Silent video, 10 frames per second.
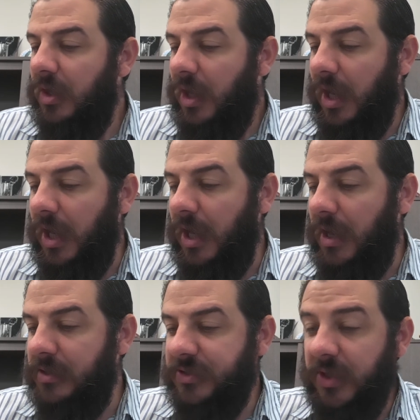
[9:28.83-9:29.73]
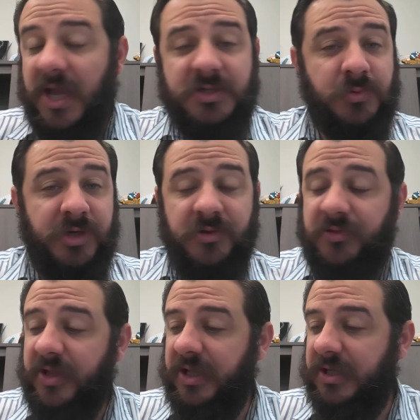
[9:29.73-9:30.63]
guys, what do you
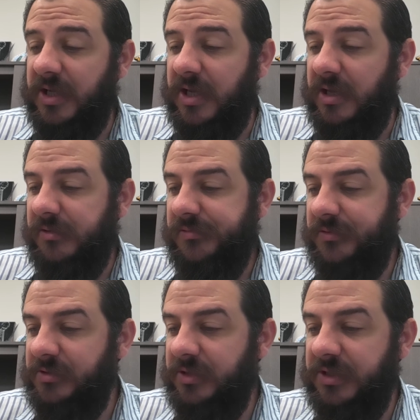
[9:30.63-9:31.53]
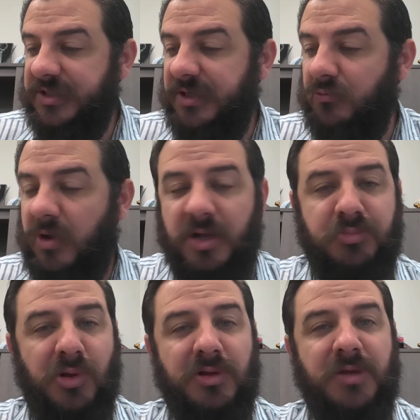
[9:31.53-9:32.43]
think? Good to see Ron
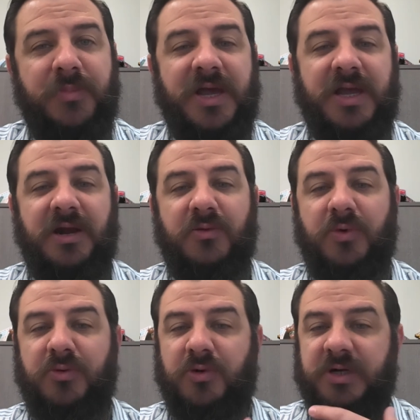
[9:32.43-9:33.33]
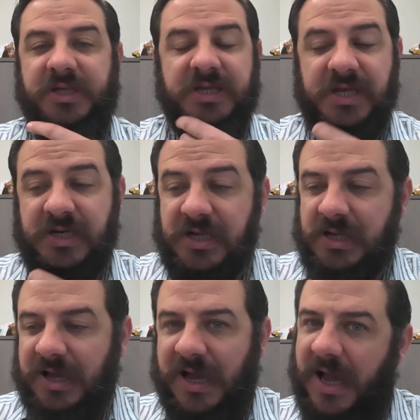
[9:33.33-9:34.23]
Paul come back out of the woodwork again.
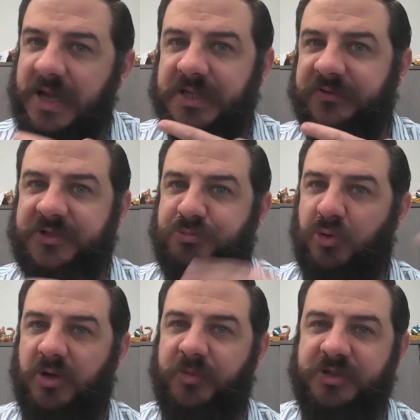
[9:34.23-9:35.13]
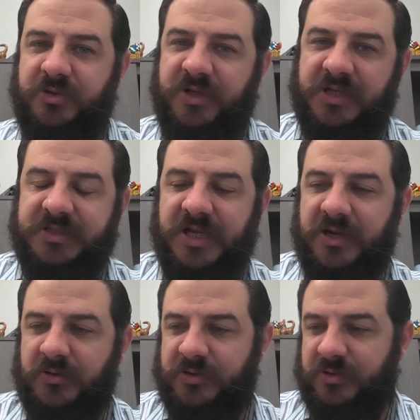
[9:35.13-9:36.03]
I didn't support him in 2008
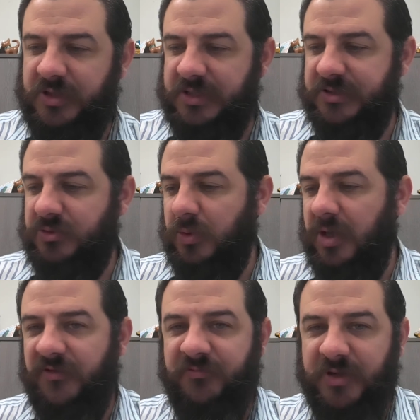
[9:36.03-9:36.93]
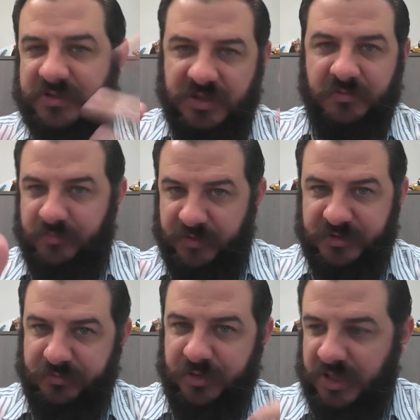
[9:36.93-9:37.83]
or 2012, but maybe
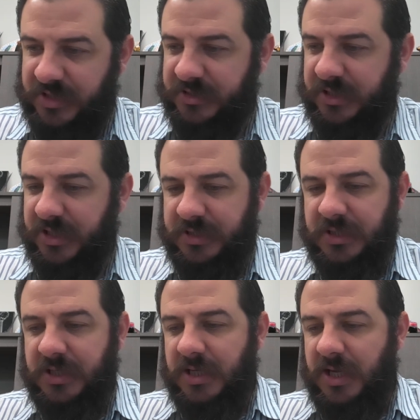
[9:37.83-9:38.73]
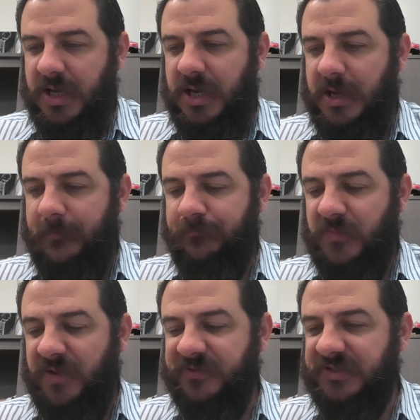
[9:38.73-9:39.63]
some of you guys did.
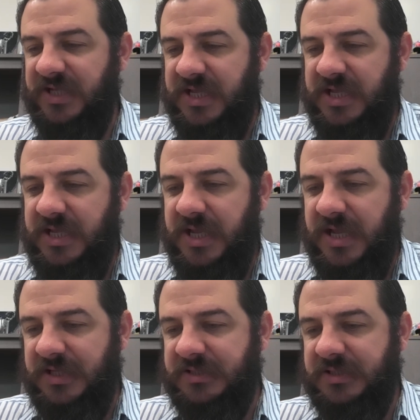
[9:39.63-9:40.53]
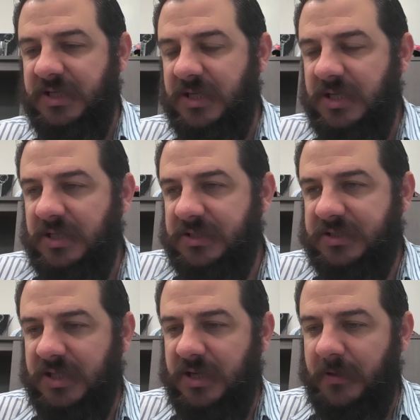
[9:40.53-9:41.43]
Obviously, he has
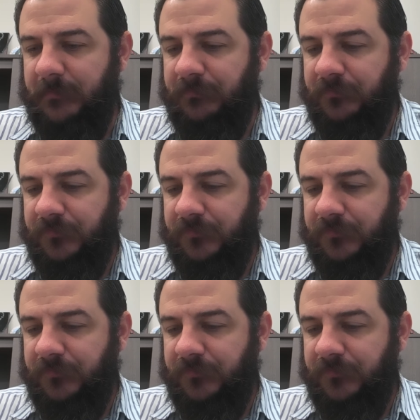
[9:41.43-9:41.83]
some